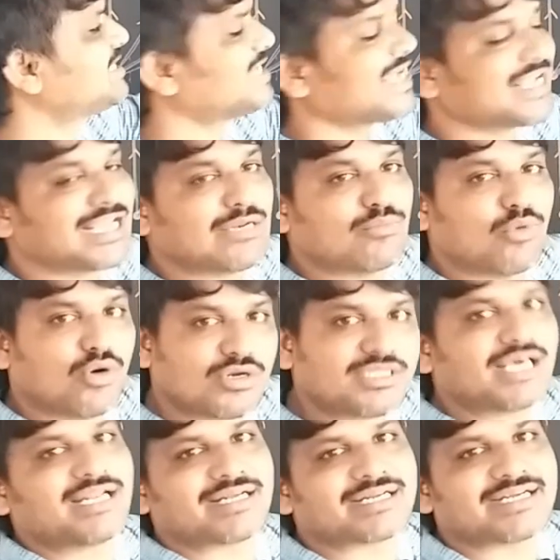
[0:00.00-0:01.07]
angle more
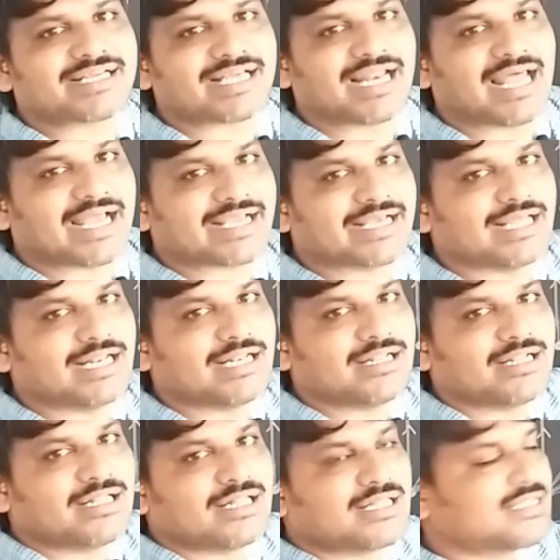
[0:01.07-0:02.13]
than critical
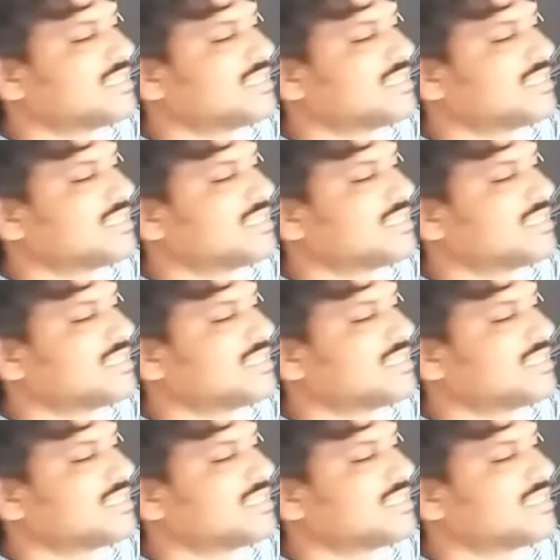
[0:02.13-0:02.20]
angle,